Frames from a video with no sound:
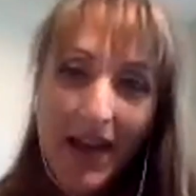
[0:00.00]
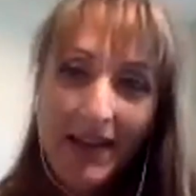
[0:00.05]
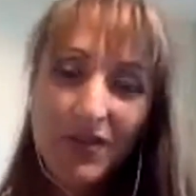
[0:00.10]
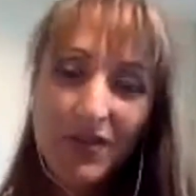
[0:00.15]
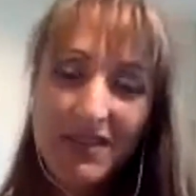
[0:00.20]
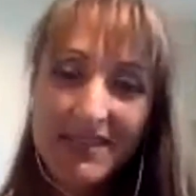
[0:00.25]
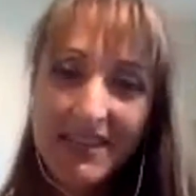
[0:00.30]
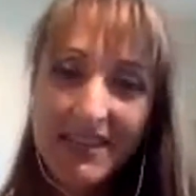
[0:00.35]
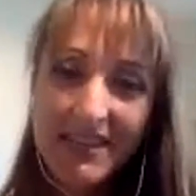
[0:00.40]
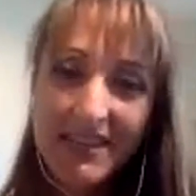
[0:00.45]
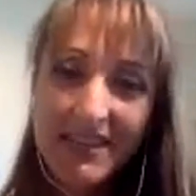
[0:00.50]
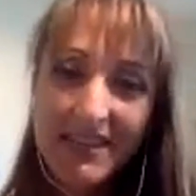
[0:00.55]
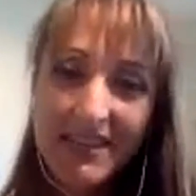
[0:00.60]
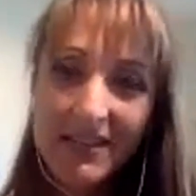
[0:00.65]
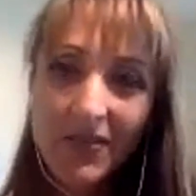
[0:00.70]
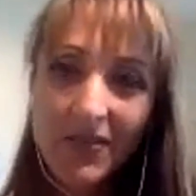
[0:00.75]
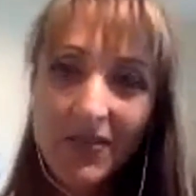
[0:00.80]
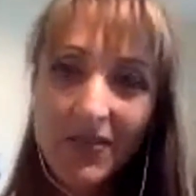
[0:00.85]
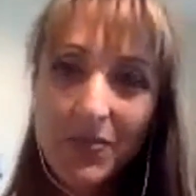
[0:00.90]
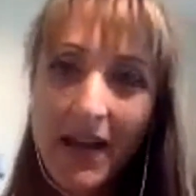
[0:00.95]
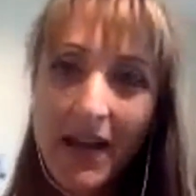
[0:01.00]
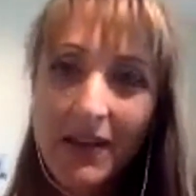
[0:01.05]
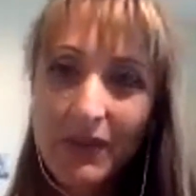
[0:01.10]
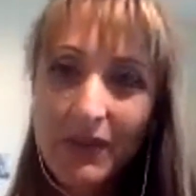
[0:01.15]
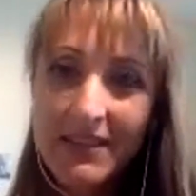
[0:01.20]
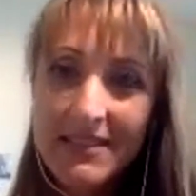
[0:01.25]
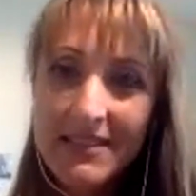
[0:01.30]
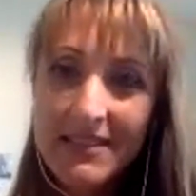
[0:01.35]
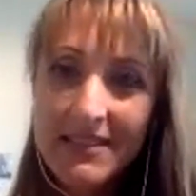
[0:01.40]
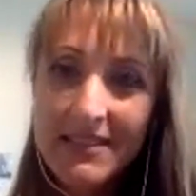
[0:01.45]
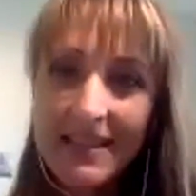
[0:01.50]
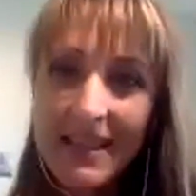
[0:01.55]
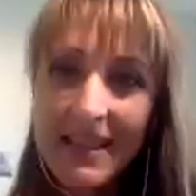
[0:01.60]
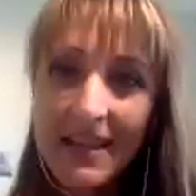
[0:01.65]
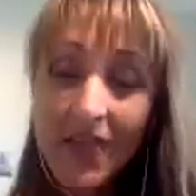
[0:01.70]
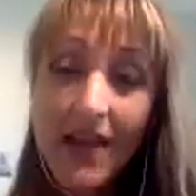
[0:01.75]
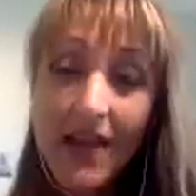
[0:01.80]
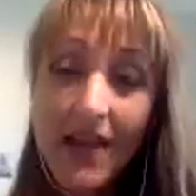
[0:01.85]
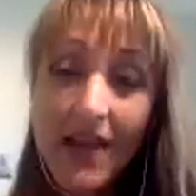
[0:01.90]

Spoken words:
or the skill of mindfulness, that's